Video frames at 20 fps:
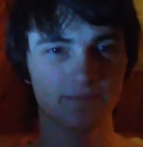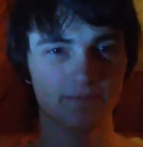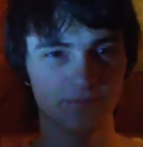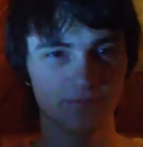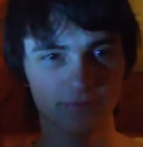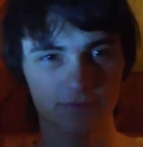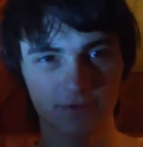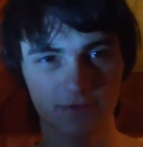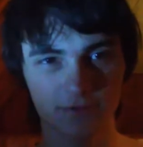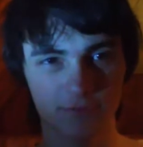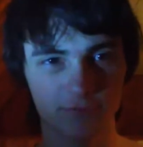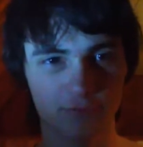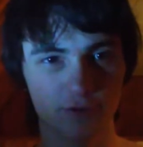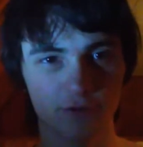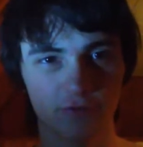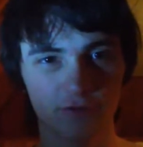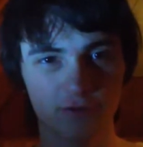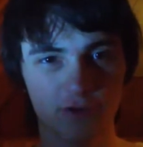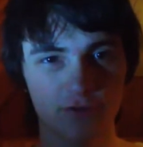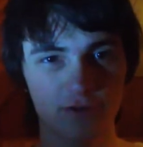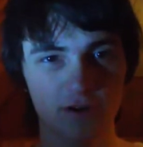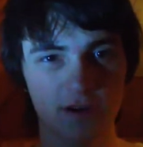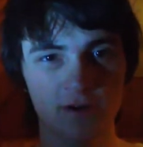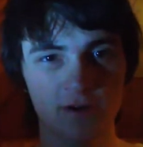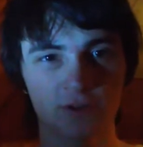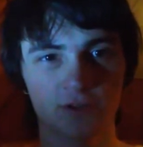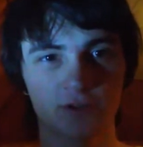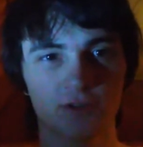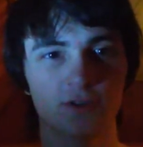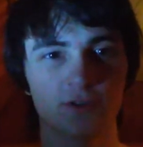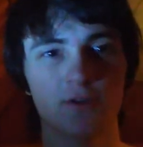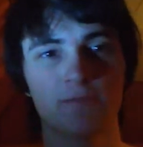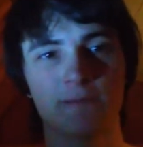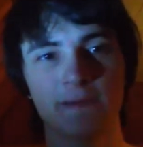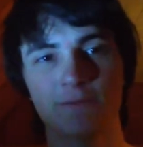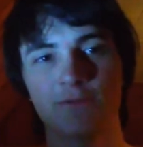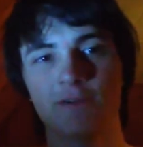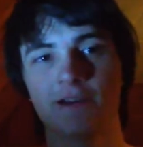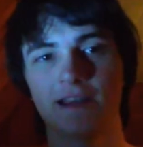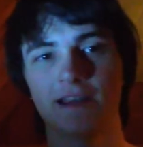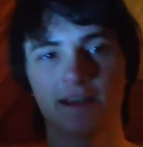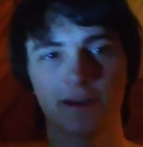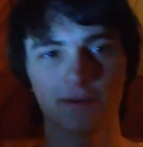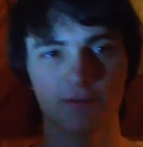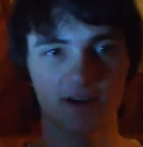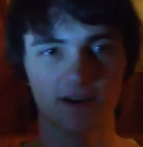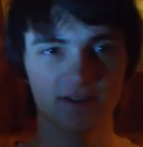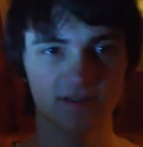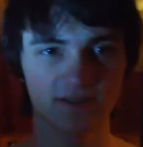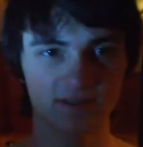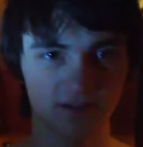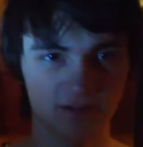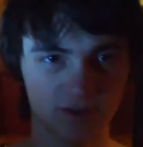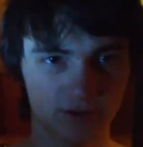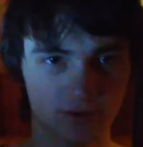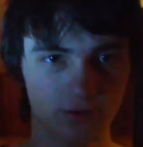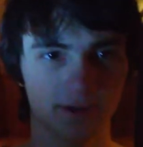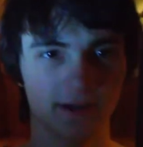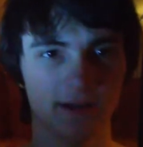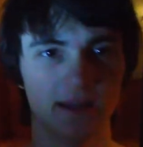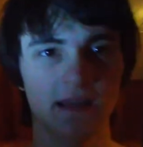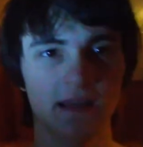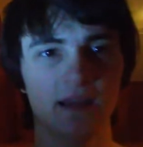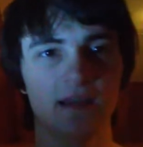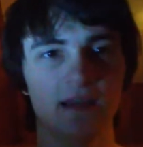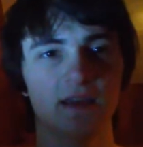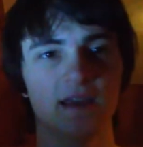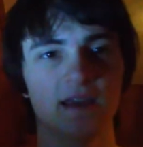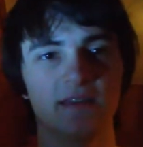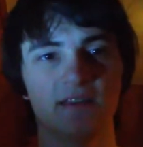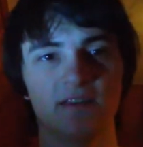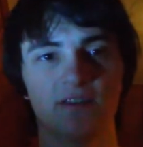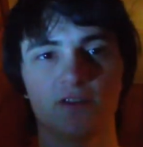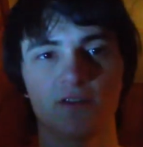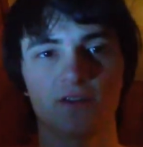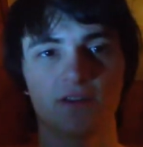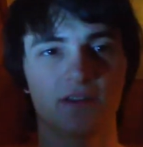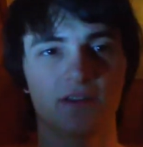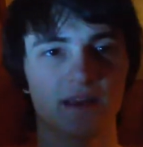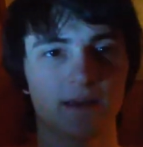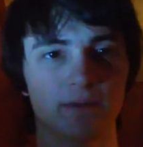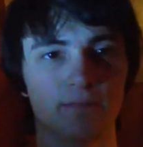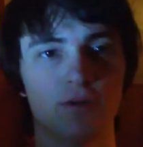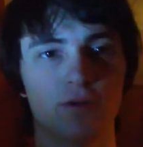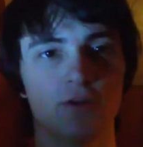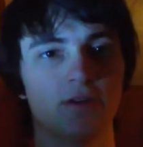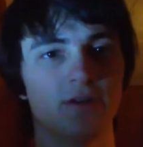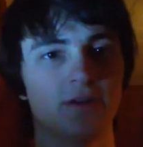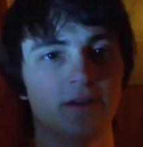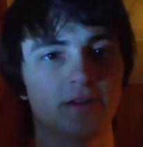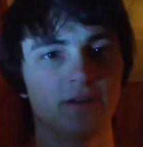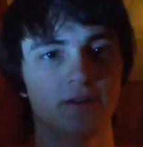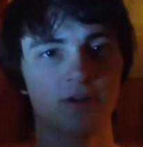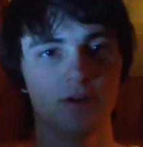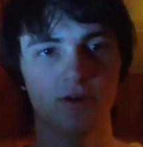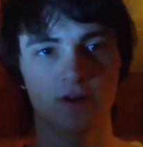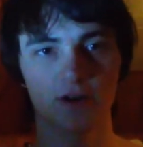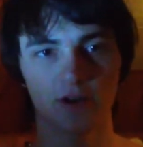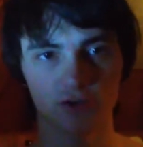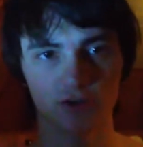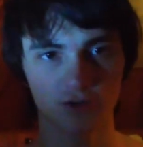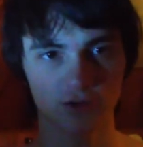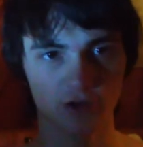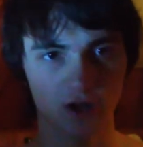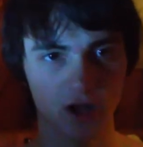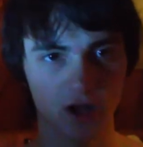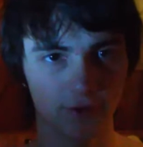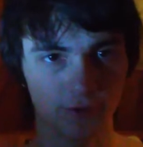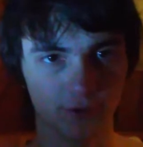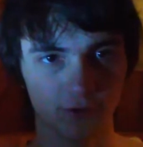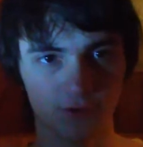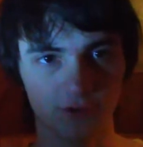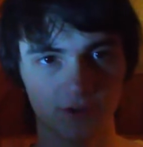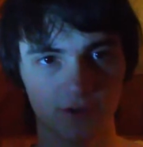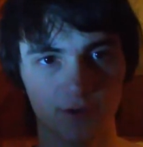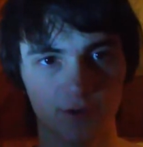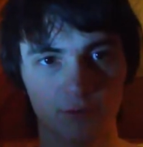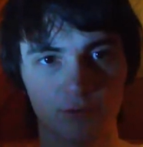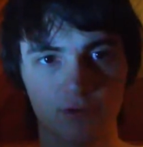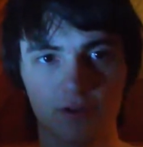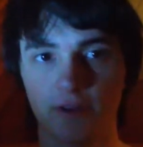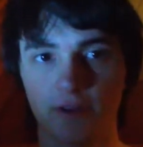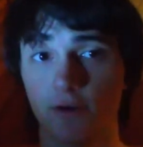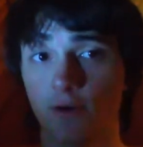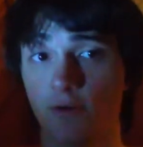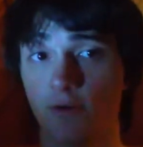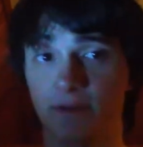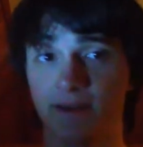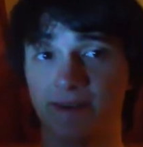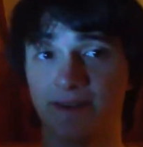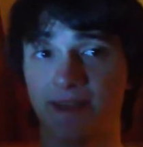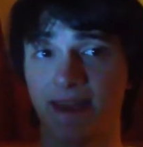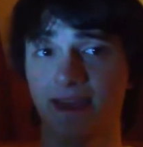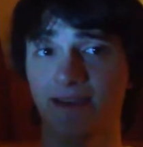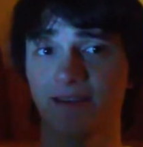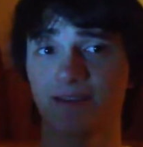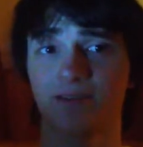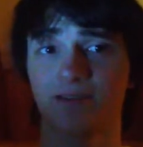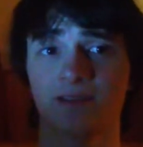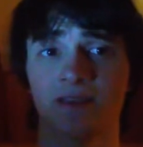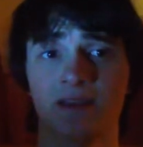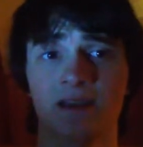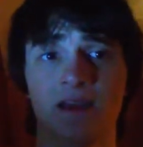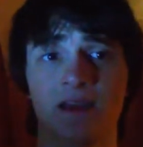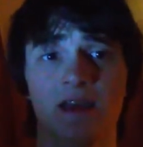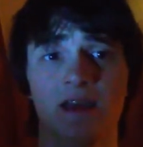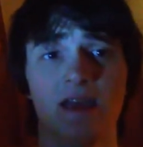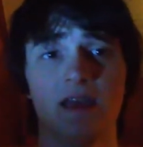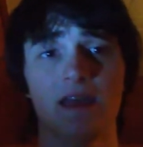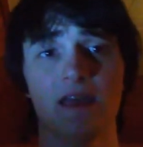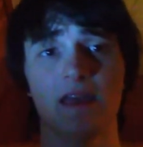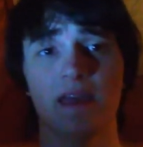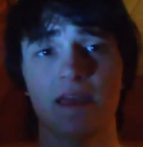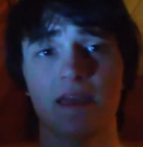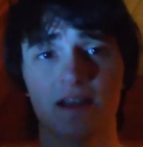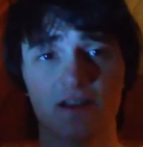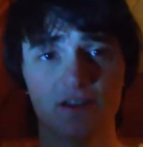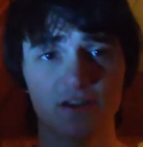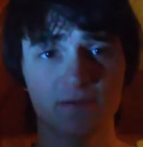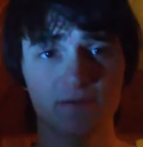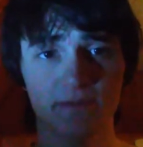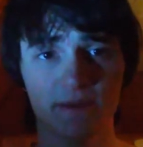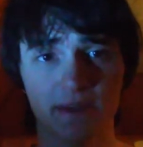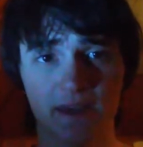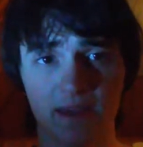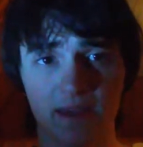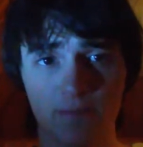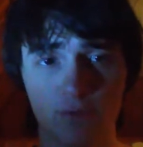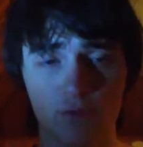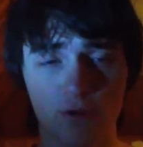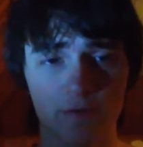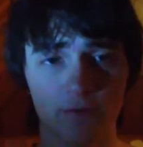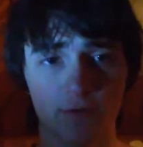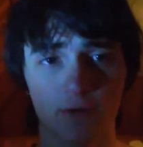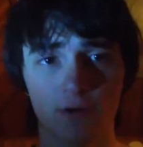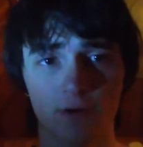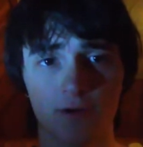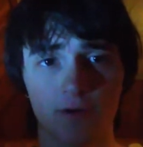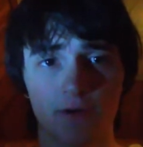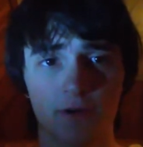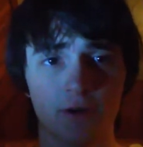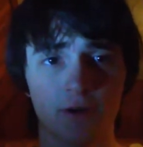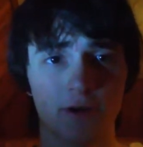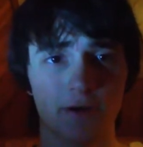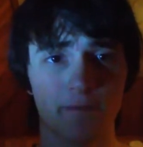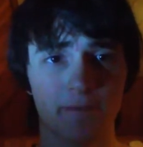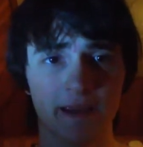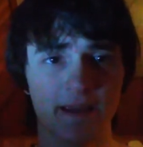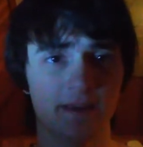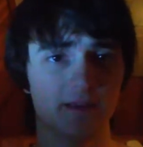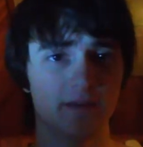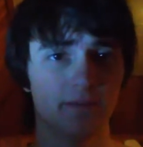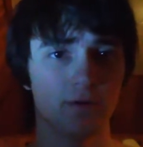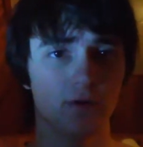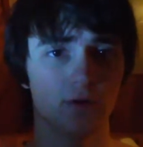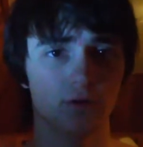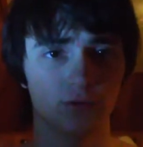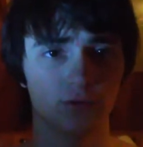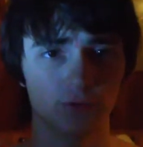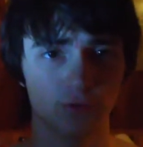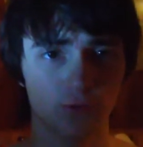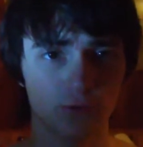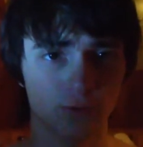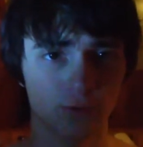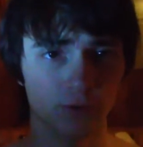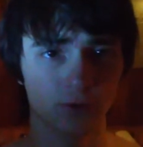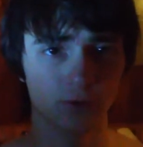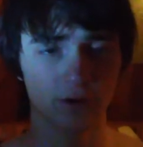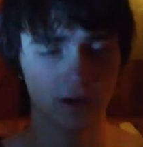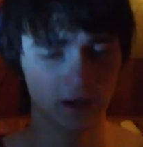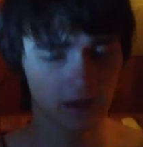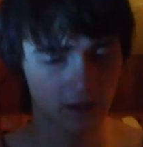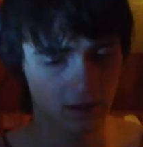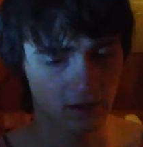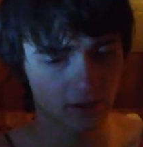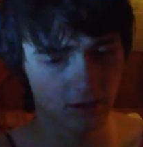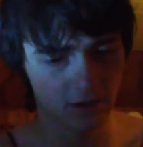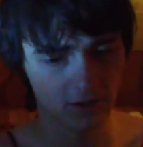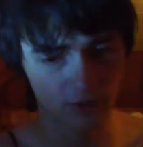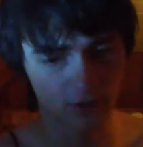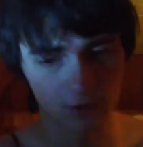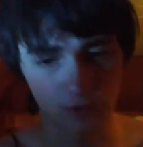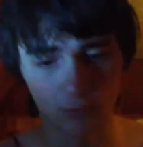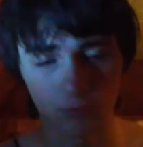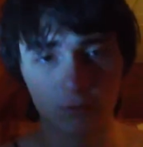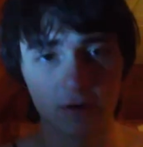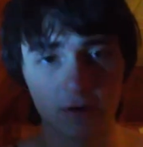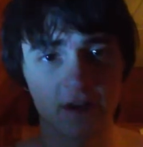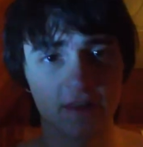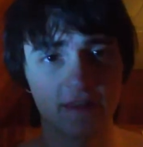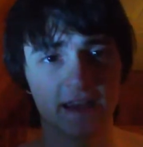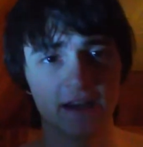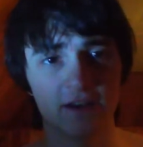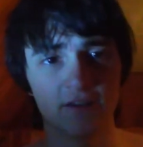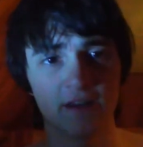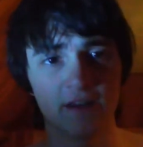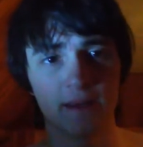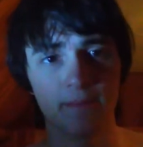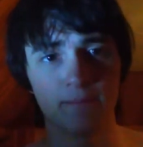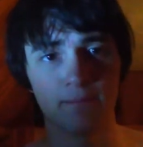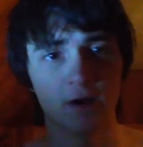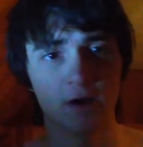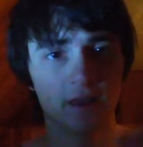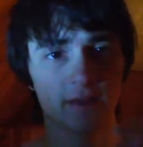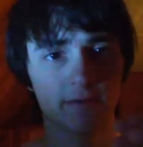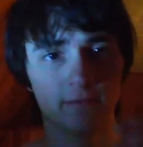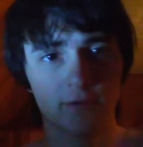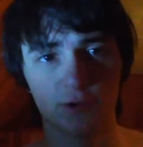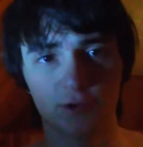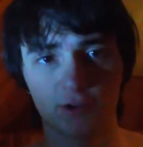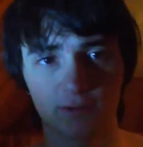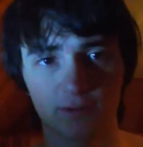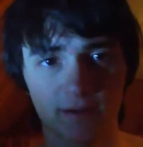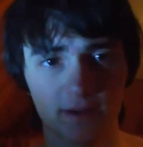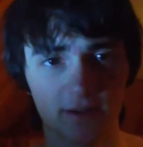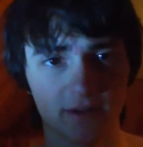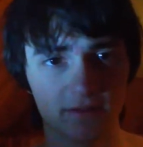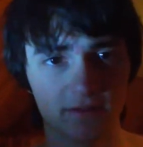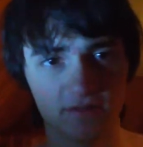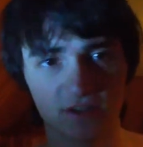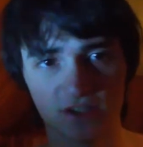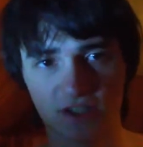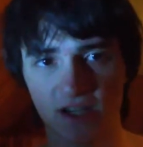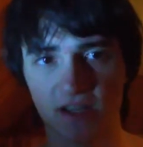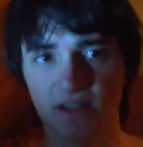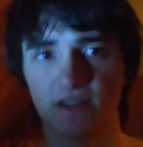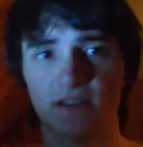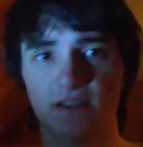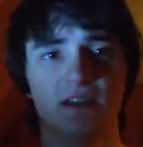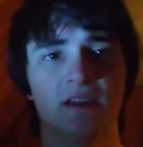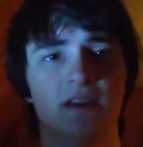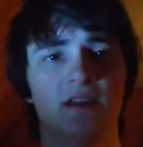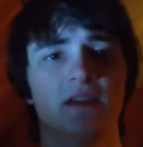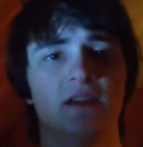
it for a few years, you know, people got interested into it. And they started, like, putting, you know, $100 into really OP decks. And it just became whoever, you know, paid the most. Or, you know, went on the internet and bought the most expensive shit.